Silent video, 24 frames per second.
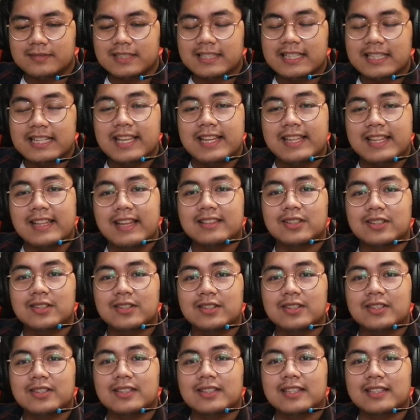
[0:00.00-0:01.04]
in that
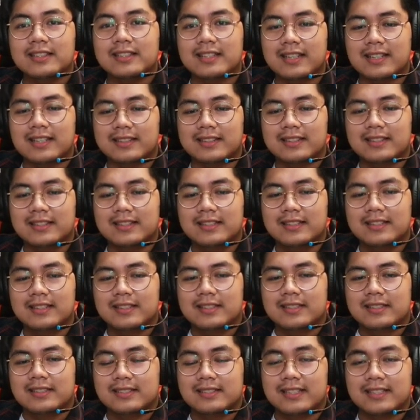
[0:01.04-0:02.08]
in that
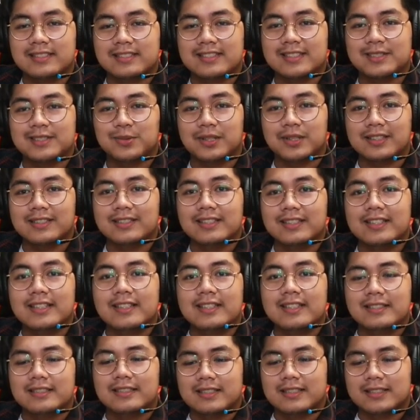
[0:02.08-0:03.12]
sense as well,
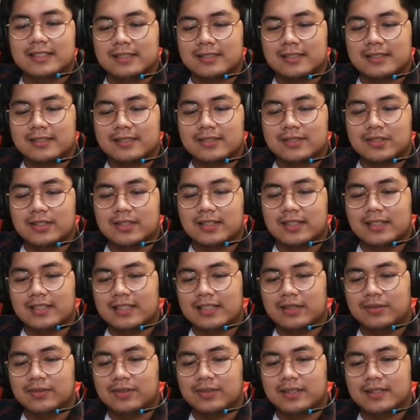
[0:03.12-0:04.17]
in the story
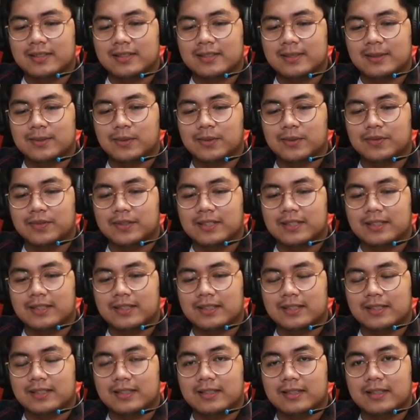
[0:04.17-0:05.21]
even some of
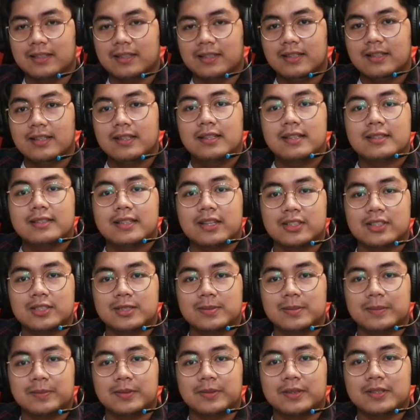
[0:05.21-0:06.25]
the
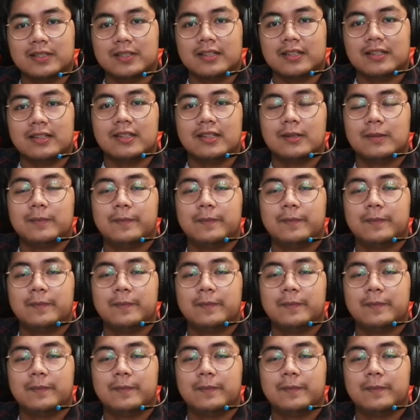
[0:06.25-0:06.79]
townspeople are